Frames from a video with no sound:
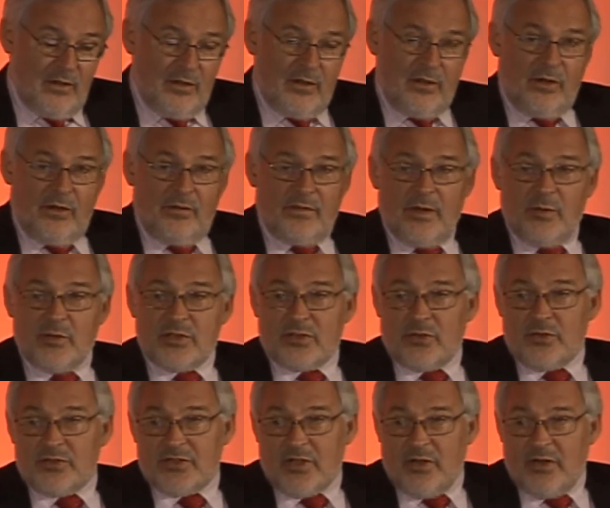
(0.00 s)
there was
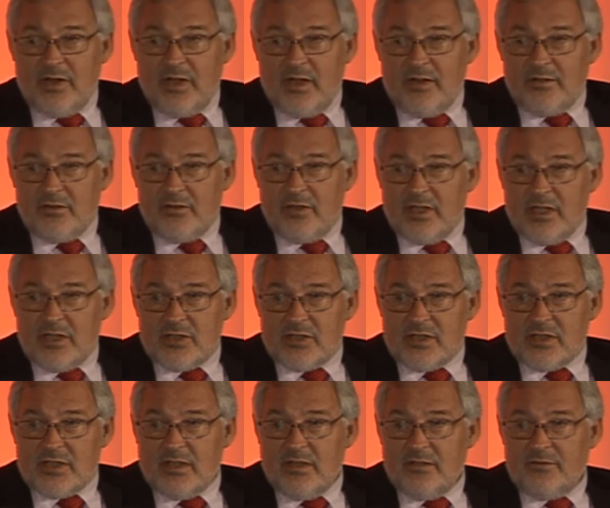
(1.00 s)
also another
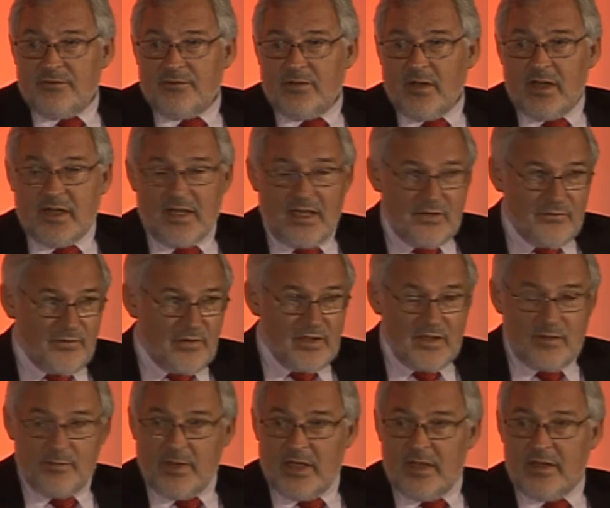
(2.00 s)
initiative, again funded
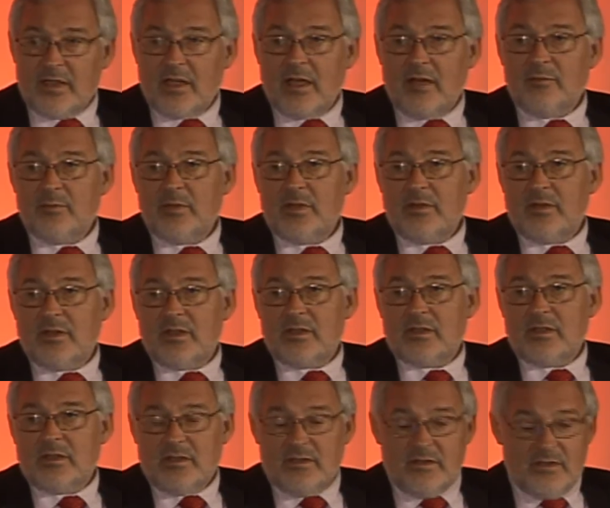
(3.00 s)
by the government,
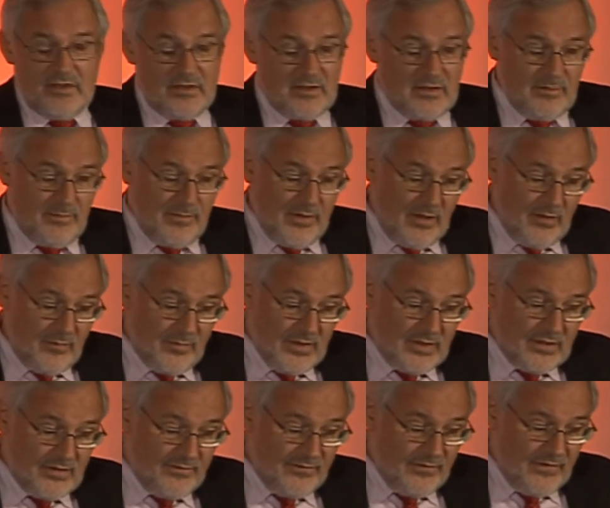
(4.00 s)
the Department
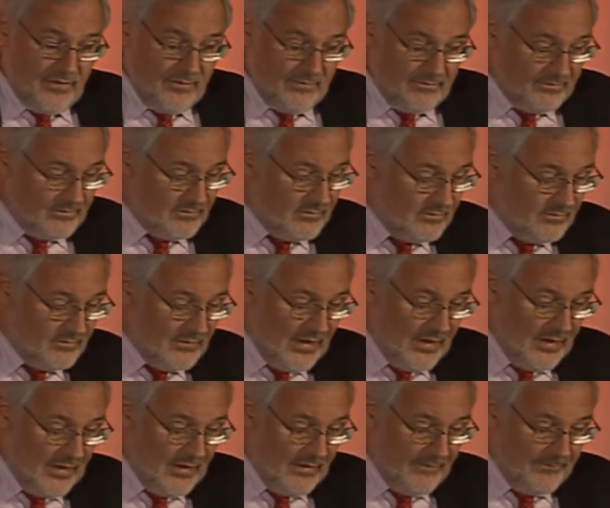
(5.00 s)
of
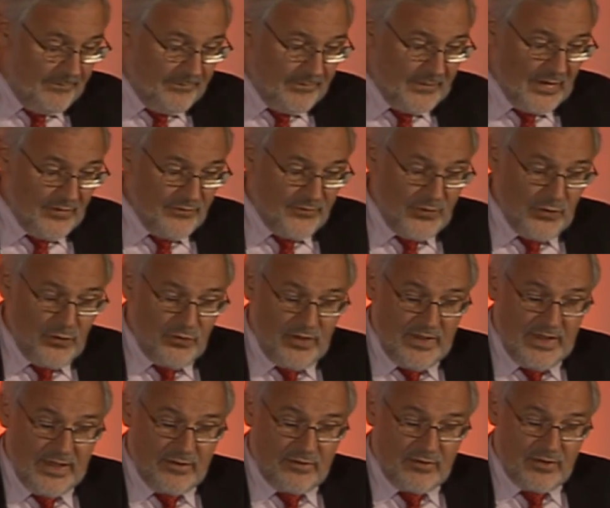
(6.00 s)
Food and
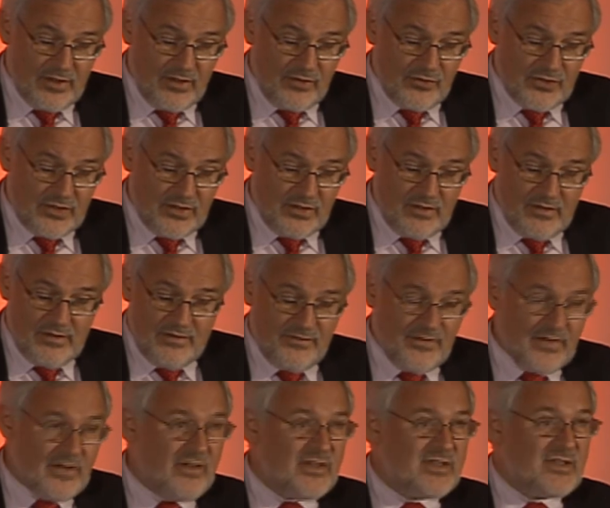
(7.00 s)
Agriculture and
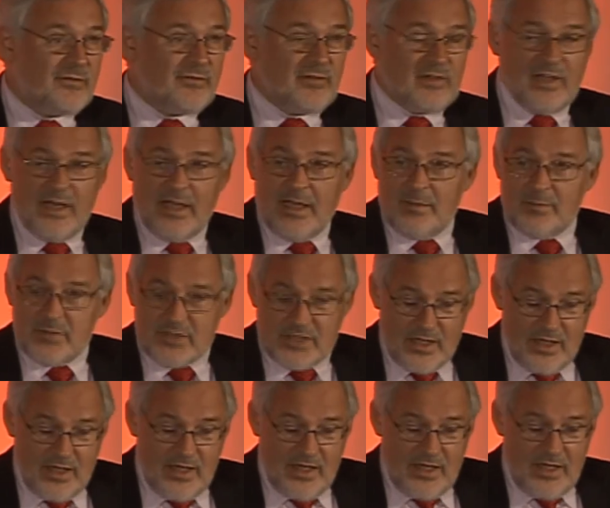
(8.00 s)
various different names,
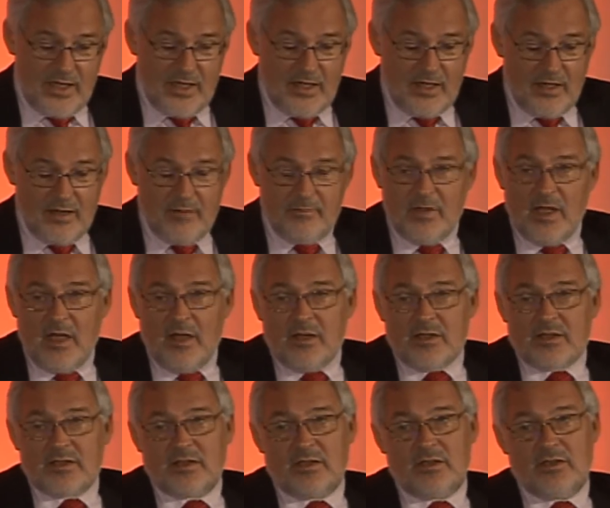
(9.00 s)

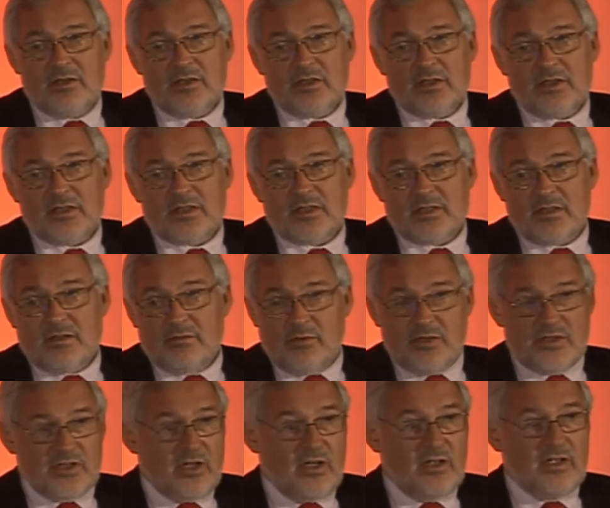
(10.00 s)
to look at, which
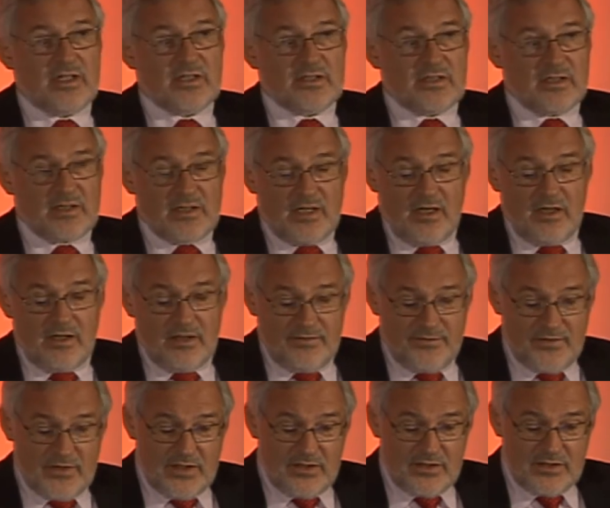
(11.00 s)
colleagues at Cardiff
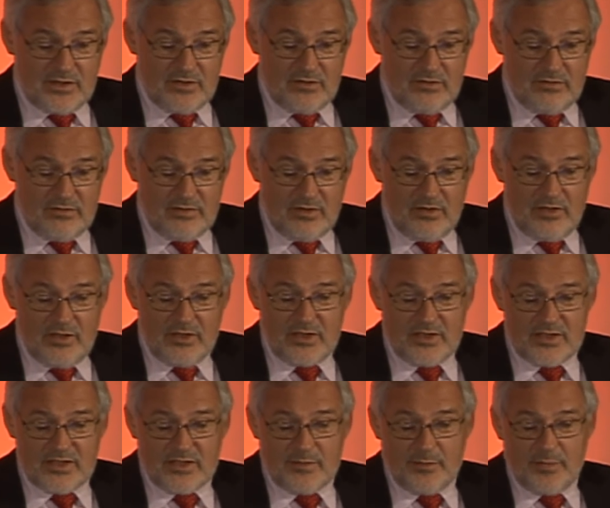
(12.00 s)
did, to look at
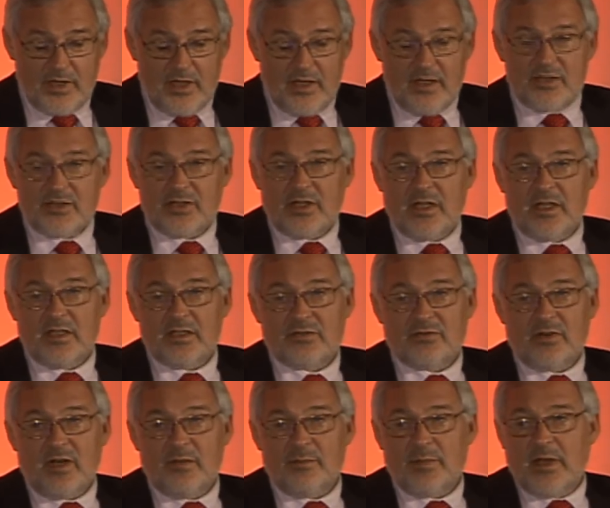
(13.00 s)
supply chains
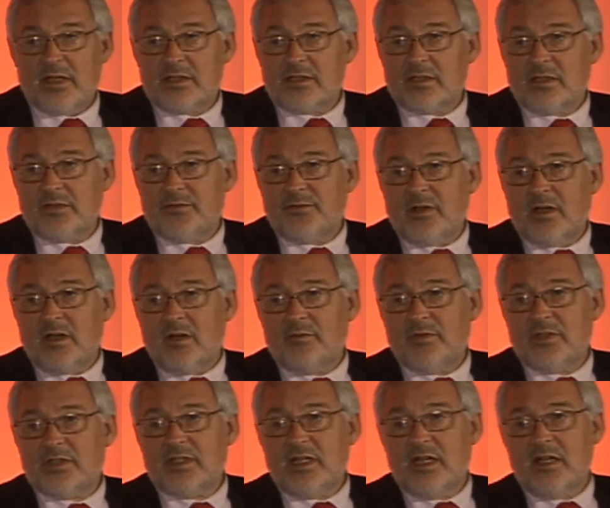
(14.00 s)
right back to the farm for
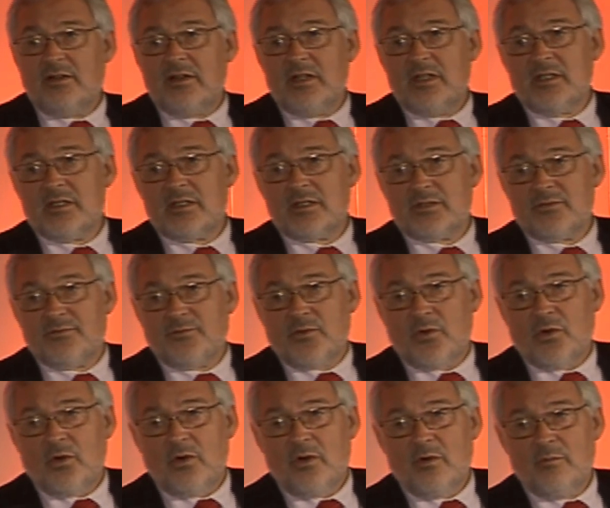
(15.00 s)
dairies,
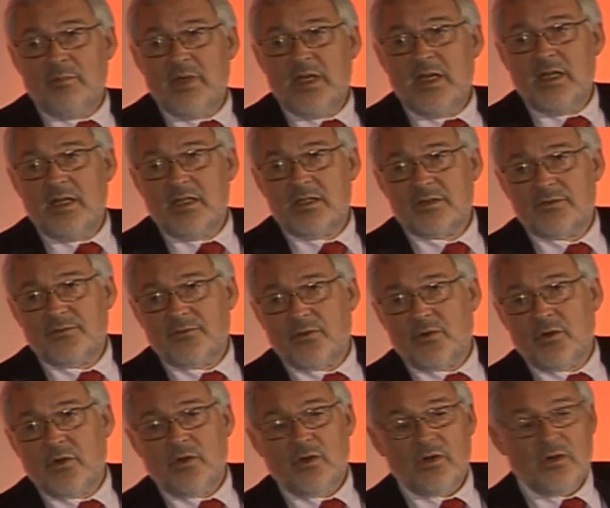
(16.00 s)
for meat,
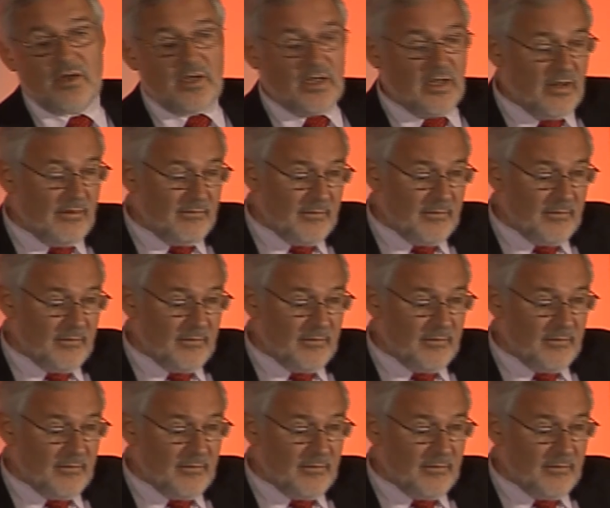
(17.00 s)
for